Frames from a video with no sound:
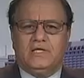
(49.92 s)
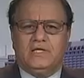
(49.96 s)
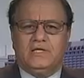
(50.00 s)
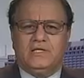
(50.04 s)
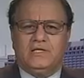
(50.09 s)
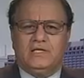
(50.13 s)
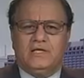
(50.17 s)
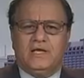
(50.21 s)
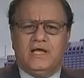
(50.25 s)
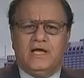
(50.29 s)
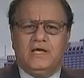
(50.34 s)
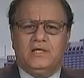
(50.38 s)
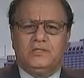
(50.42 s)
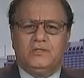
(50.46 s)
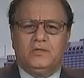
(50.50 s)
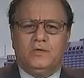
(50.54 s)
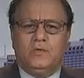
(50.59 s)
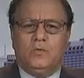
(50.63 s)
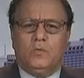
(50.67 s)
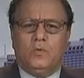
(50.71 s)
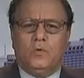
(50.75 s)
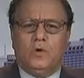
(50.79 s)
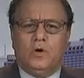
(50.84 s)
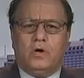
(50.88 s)

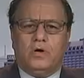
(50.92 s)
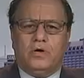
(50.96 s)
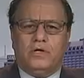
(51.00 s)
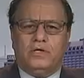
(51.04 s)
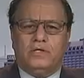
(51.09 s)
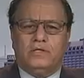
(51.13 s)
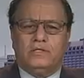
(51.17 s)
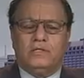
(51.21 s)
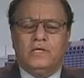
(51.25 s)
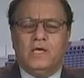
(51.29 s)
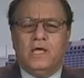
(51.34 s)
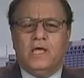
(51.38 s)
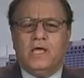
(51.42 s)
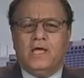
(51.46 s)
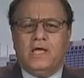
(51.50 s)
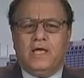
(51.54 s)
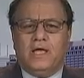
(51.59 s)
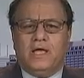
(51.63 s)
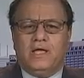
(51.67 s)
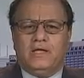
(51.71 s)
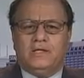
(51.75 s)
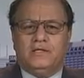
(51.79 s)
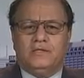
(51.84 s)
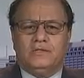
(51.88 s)
international waters
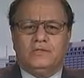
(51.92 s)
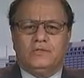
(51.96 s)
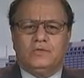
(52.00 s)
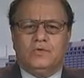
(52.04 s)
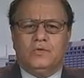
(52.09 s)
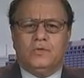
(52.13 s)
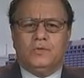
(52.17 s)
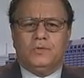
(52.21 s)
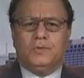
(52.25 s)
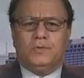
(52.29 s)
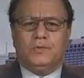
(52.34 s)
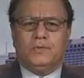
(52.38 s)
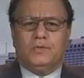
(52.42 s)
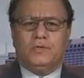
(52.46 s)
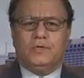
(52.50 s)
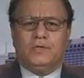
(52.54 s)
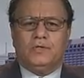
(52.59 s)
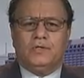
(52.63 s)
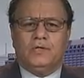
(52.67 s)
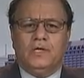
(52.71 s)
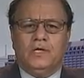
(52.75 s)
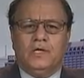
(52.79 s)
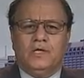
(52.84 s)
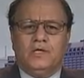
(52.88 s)
and so
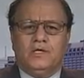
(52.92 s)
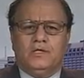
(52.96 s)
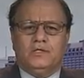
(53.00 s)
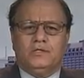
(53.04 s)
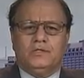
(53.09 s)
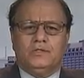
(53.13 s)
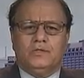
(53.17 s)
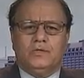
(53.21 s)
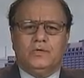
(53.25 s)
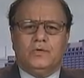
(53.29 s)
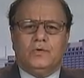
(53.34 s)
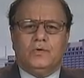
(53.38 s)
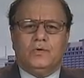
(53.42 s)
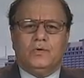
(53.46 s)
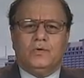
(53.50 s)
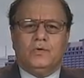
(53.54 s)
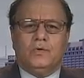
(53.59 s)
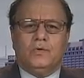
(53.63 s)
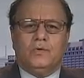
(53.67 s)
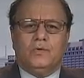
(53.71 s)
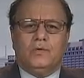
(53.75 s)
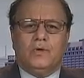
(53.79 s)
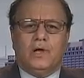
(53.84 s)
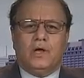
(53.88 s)
forth.
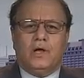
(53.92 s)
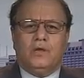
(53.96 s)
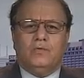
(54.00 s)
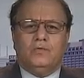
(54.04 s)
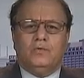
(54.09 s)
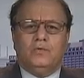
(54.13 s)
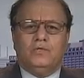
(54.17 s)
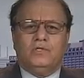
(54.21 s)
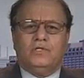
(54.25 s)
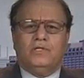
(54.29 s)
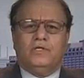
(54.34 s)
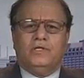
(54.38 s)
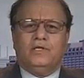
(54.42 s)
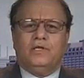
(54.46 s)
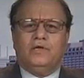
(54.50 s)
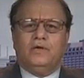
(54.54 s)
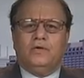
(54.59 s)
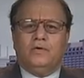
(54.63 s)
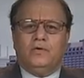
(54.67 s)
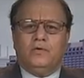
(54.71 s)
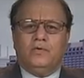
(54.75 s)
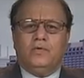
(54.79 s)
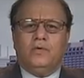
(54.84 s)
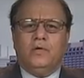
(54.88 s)
So I would,
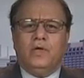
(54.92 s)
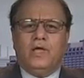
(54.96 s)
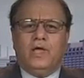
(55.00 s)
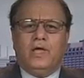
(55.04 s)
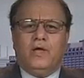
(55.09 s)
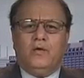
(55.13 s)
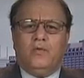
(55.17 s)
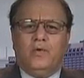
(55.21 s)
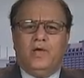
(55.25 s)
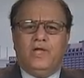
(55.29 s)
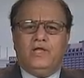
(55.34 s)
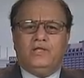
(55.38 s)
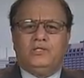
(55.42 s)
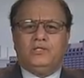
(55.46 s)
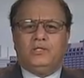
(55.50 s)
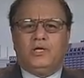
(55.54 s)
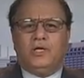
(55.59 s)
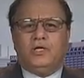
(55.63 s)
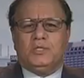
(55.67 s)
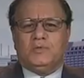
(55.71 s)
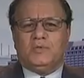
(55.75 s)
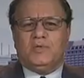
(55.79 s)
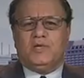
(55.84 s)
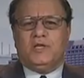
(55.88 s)
await
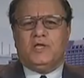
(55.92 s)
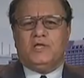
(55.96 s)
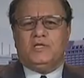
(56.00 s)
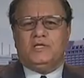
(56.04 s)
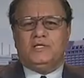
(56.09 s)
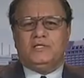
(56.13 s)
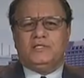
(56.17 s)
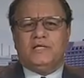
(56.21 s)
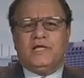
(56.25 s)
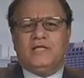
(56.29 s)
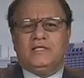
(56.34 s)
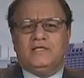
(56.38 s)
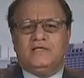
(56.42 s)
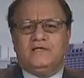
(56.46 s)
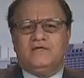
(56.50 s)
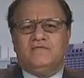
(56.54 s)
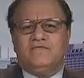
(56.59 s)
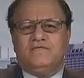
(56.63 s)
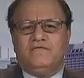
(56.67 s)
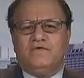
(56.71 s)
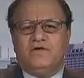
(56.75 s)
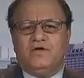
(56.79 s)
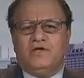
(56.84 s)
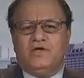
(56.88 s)
judgment on this until
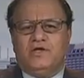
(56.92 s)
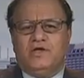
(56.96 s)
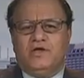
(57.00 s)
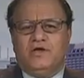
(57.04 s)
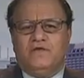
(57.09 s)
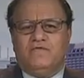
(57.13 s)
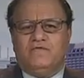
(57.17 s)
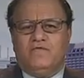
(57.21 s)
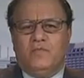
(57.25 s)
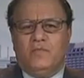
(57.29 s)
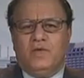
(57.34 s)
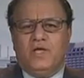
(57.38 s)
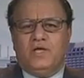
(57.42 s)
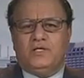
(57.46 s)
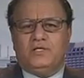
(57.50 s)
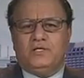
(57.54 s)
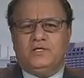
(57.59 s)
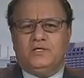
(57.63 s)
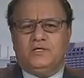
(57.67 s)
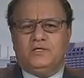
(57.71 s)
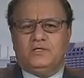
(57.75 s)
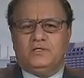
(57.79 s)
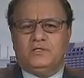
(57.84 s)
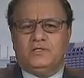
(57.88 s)
further
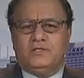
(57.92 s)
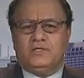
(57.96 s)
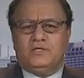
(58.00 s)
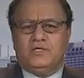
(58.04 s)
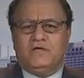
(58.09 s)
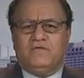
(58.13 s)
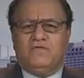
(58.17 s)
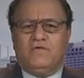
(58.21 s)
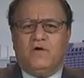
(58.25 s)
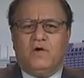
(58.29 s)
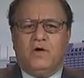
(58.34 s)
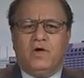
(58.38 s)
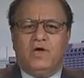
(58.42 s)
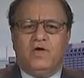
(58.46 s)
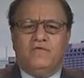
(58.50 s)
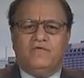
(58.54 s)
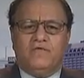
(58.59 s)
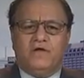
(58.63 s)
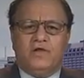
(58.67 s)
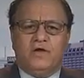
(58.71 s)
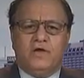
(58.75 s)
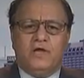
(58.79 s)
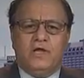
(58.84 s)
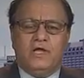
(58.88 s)
information is received.
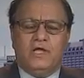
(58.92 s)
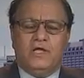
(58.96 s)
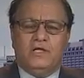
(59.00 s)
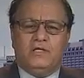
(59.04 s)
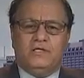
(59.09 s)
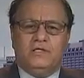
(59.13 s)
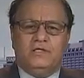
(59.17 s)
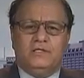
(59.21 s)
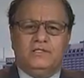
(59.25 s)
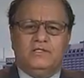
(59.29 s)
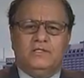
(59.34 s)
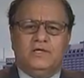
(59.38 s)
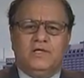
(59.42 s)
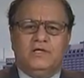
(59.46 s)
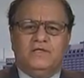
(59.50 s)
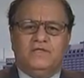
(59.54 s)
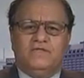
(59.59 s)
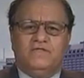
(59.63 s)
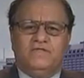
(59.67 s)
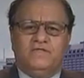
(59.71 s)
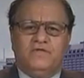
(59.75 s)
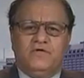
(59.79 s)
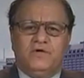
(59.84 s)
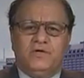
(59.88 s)
However, this is not
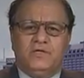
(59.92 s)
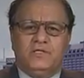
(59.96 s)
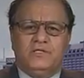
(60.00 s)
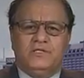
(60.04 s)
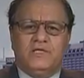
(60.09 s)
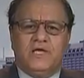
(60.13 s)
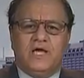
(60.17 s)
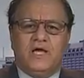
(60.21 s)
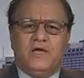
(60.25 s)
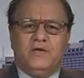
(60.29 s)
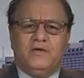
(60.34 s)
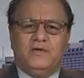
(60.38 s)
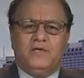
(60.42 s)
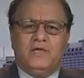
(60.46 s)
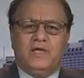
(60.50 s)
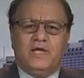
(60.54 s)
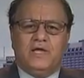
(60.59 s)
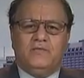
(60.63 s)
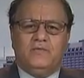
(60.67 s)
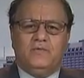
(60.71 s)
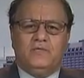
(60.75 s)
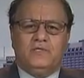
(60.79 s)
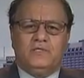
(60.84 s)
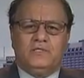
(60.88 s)
the first time
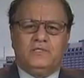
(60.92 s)
that we